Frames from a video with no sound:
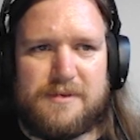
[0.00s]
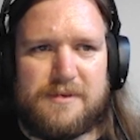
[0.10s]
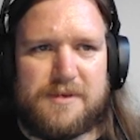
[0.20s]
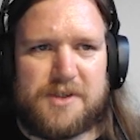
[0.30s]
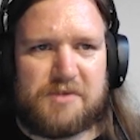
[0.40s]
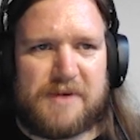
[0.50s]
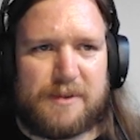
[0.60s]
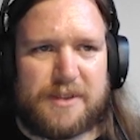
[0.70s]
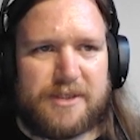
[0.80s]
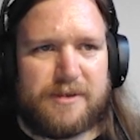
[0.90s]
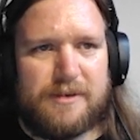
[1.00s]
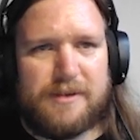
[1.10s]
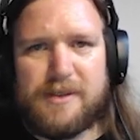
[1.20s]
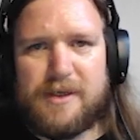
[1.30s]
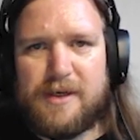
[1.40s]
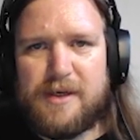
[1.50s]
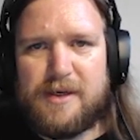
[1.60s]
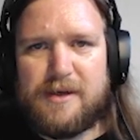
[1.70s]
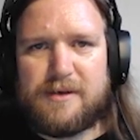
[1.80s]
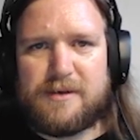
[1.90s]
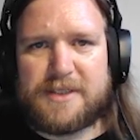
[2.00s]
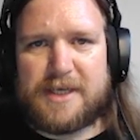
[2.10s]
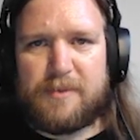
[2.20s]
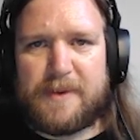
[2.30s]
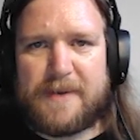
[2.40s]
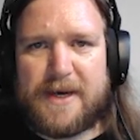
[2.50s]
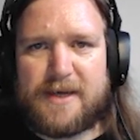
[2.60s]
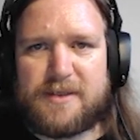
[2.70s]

surrounded, because that would be bad.